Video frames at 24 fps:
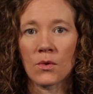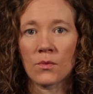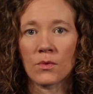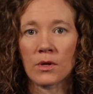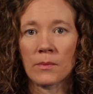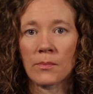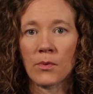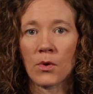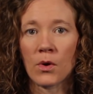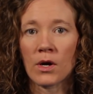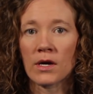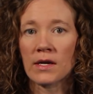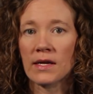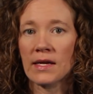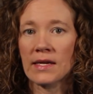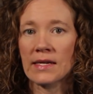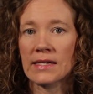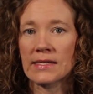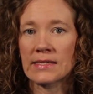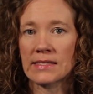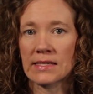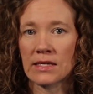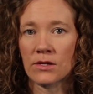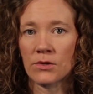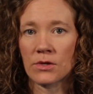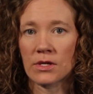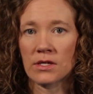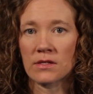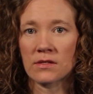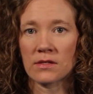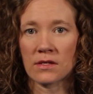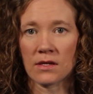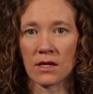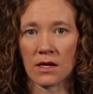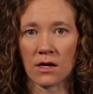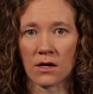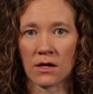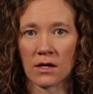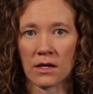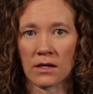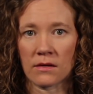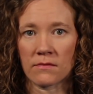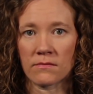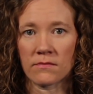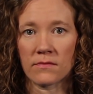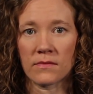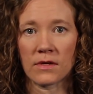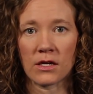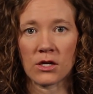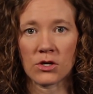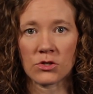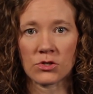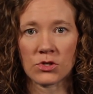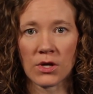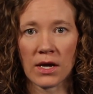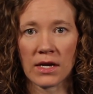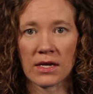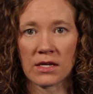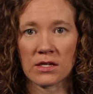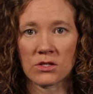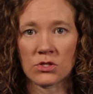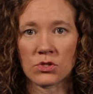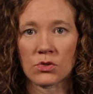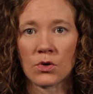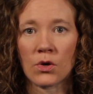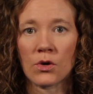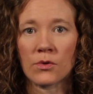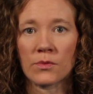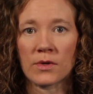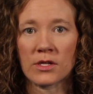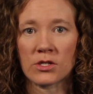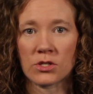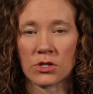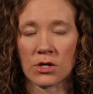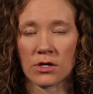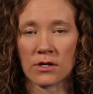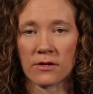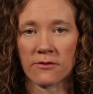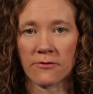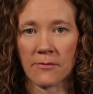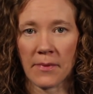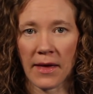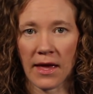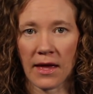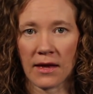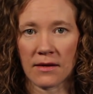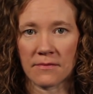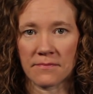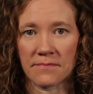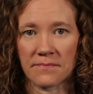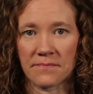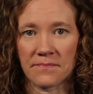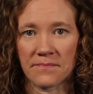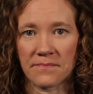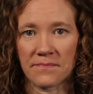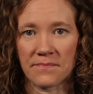Report any decrease in hearing, ear drainage, or return of pain.